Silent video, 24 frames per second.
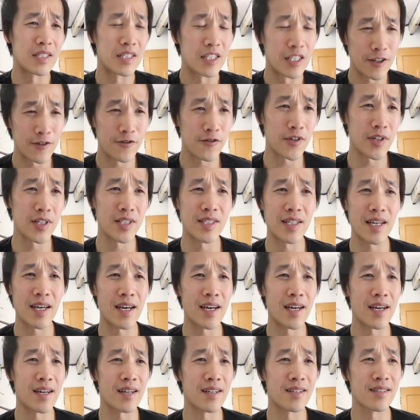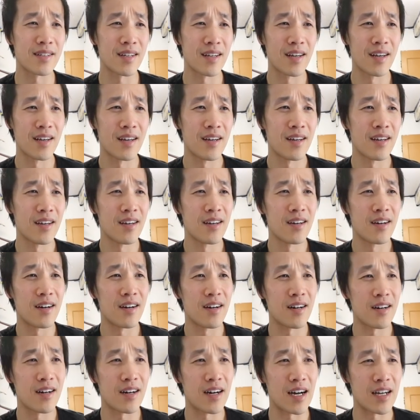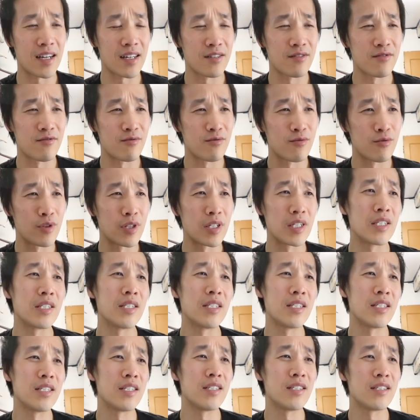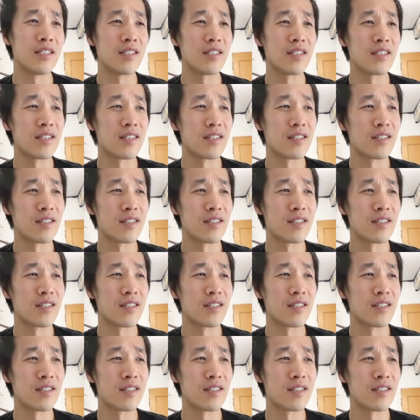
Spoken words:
different, and I can really